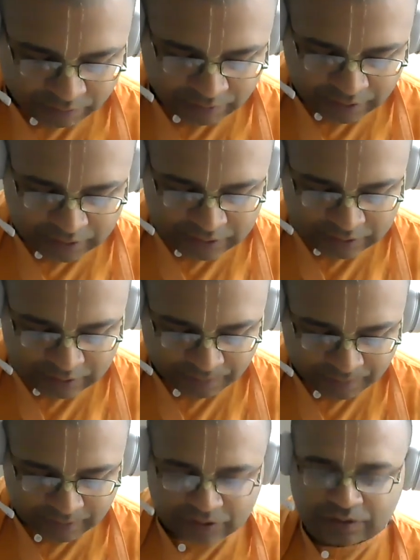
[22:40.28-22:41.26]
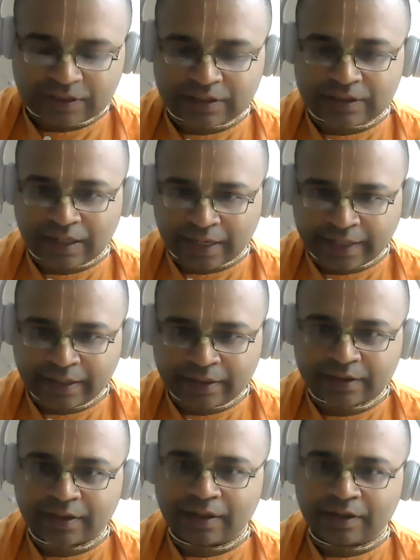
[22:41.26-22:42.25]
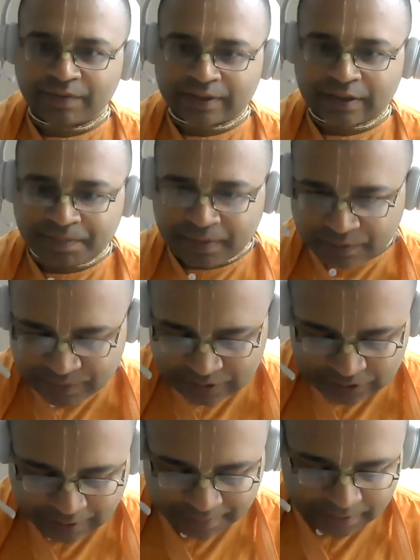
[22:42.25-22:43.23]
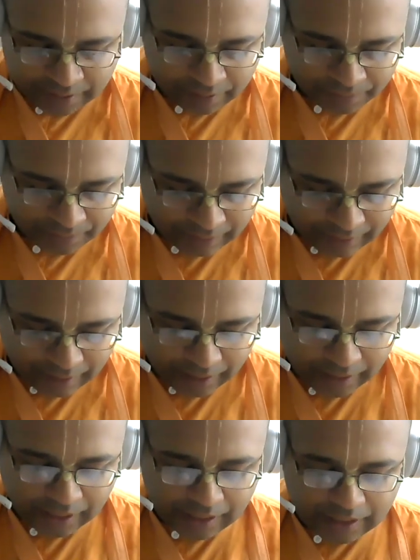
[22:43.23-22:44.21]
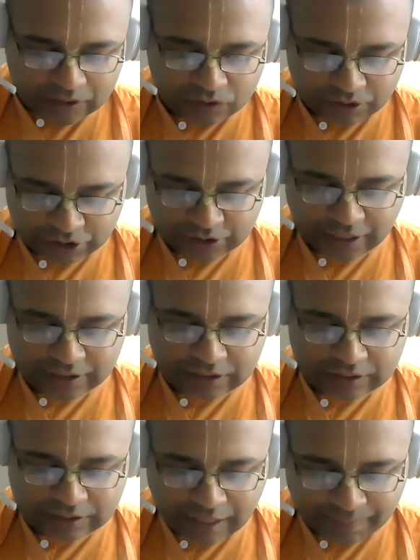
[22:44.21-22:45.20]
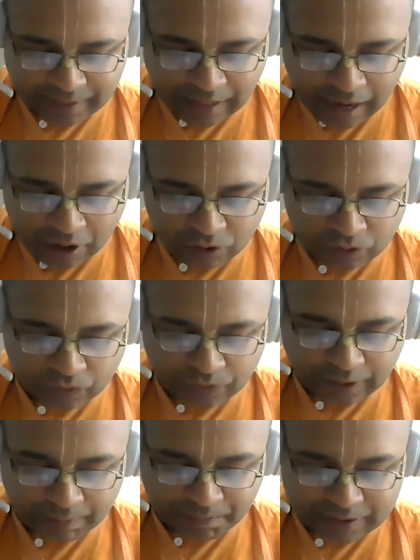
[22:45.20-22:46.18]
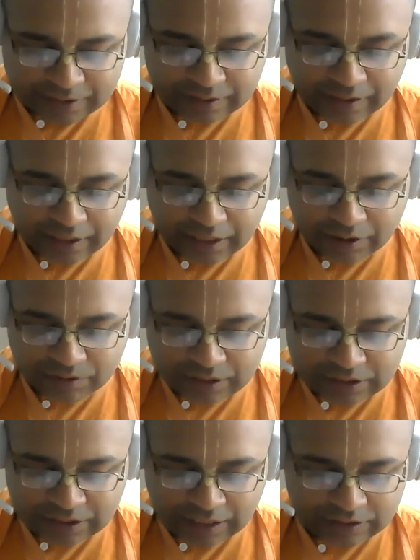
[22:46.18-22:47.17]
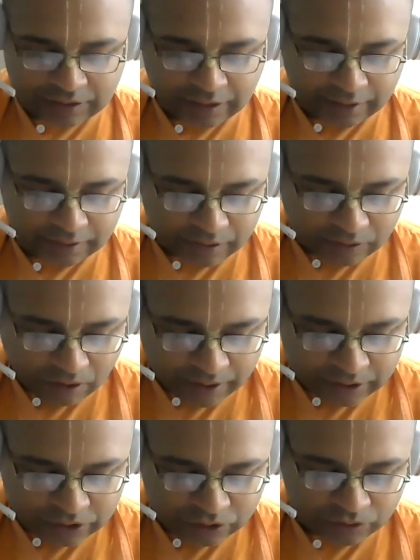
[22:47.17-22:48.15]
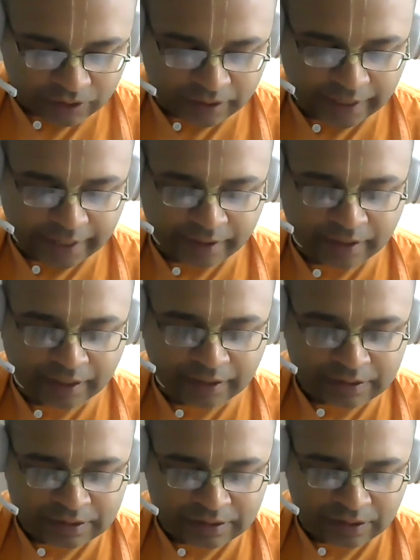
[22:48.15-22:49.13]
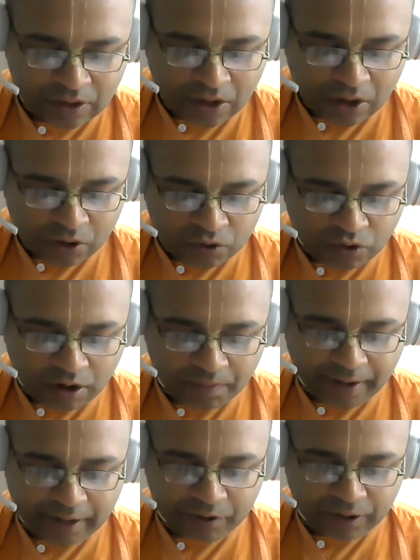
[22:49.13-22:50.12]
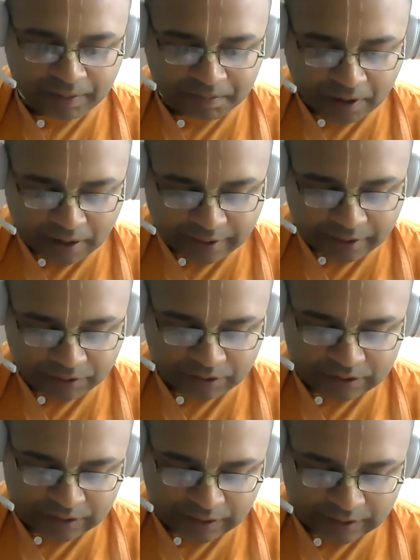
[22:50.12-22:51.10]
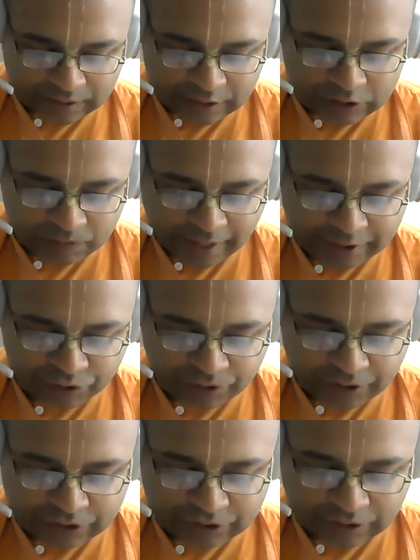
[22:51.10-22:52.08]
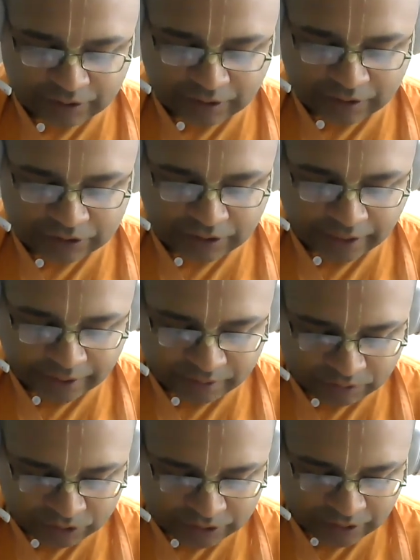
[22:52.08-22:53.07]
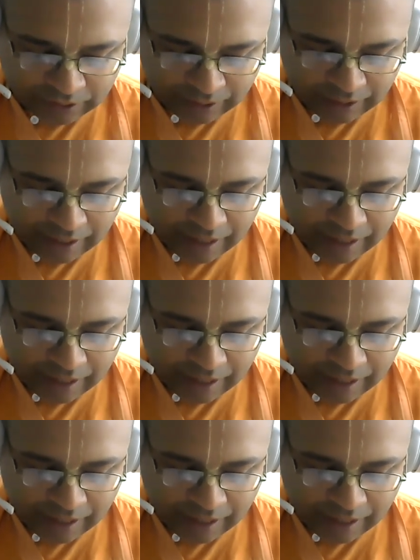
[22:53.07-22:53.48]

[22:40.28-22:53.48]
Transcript: of lust. So this is the link with the previous chapter. So Krishna is describing how he personally gave this transcendental knowledge to the great kings who are meant to impart it to the citizens by education, culture and devotion